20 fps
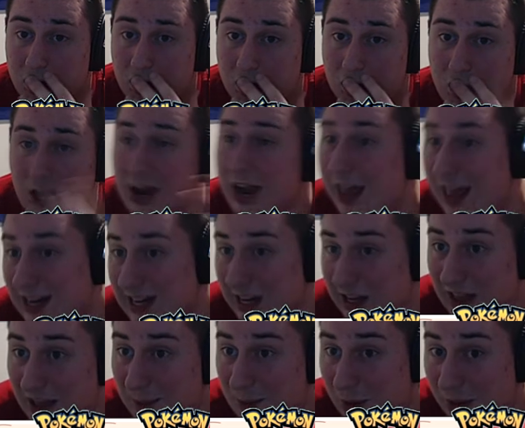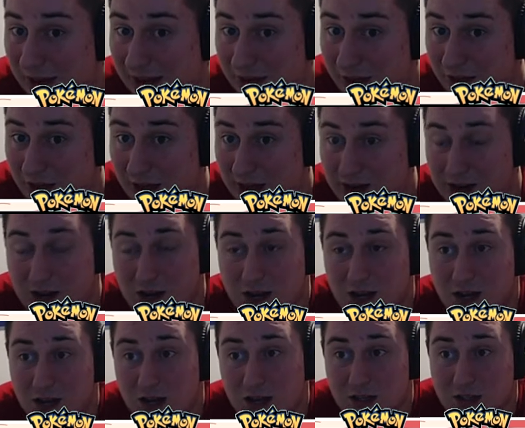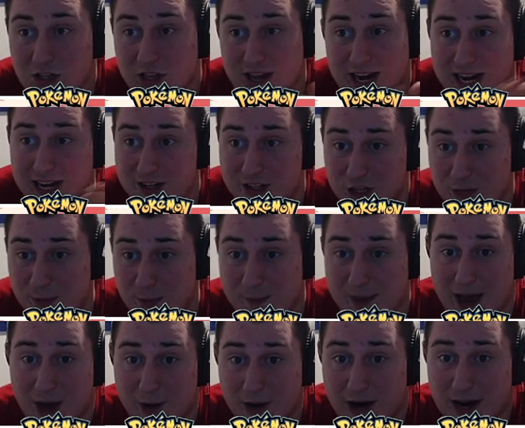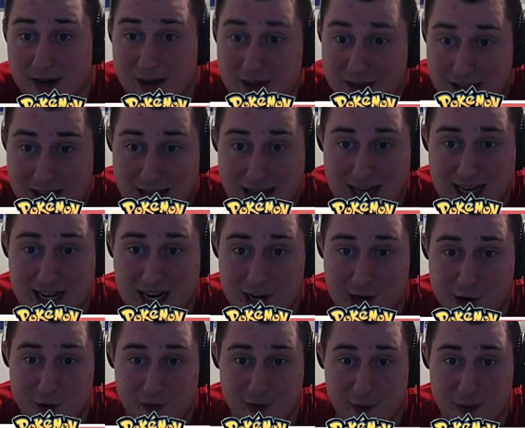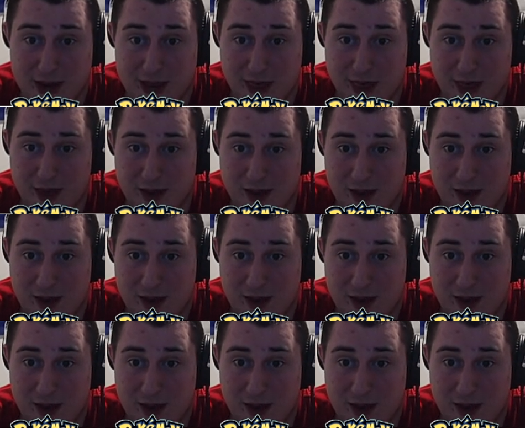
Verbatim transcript: Okay, that did a lot more than I thought. So then I can superpower it and get it over with.